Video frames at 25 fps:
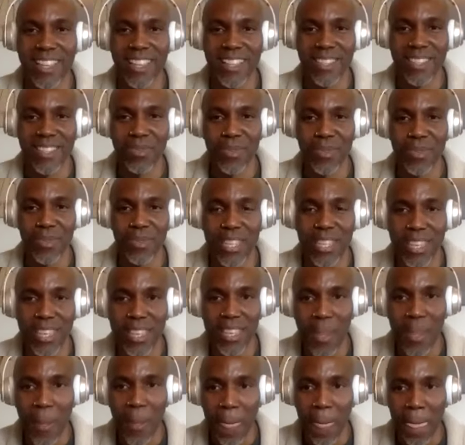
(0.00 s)
is
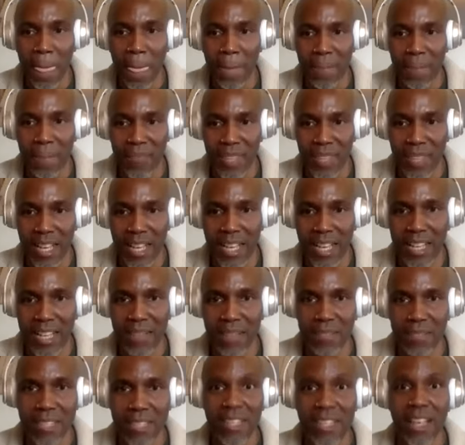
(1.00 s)
really
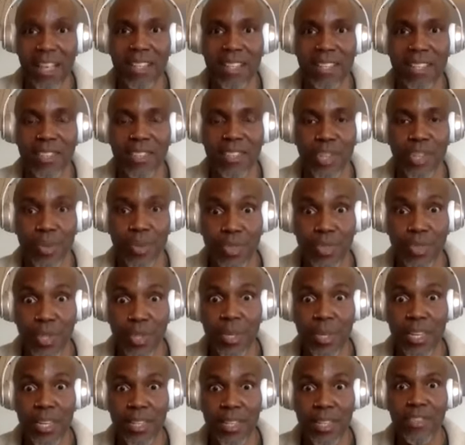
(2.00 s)
designed to tune
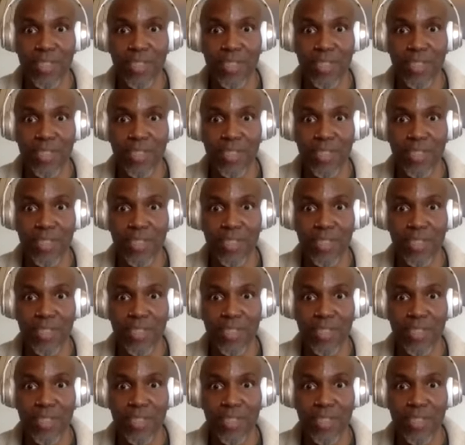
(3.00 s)
you